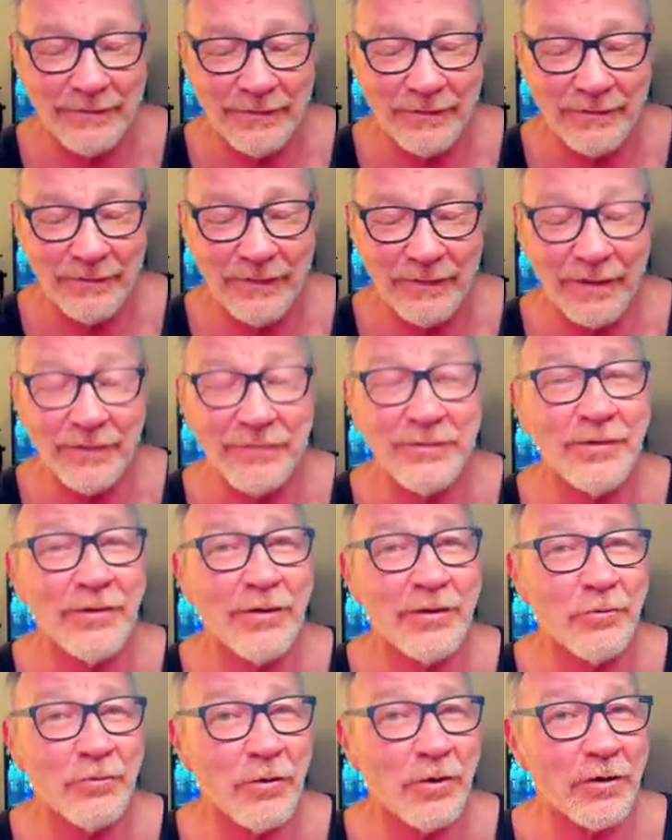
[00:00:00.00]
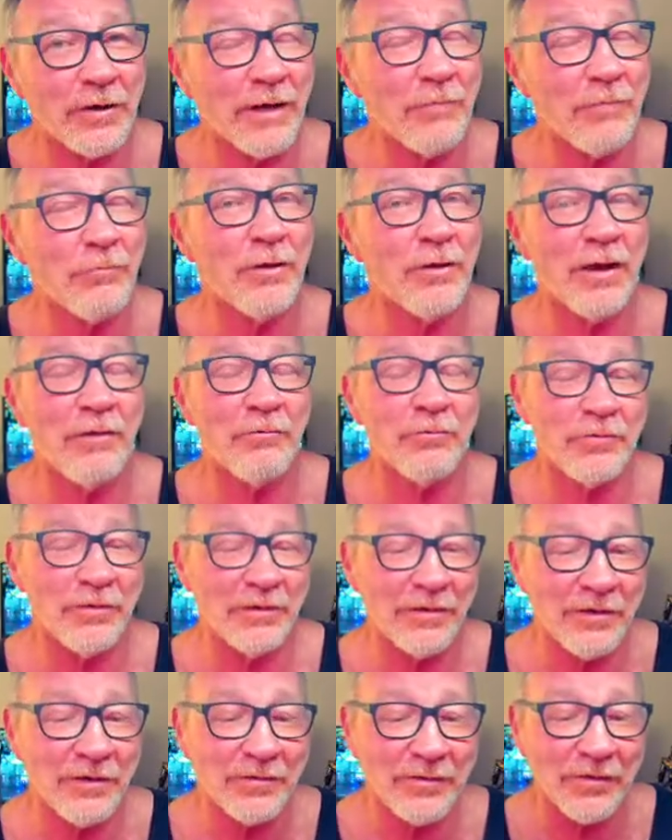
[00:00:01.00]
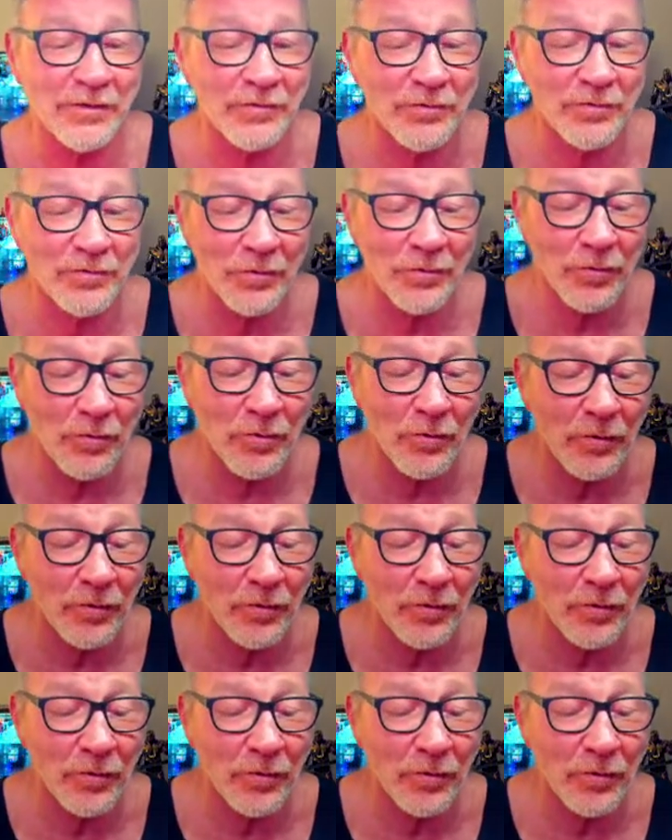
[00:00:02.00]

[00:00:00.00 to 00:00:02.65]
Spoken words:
I still had to work. I was enlisted, so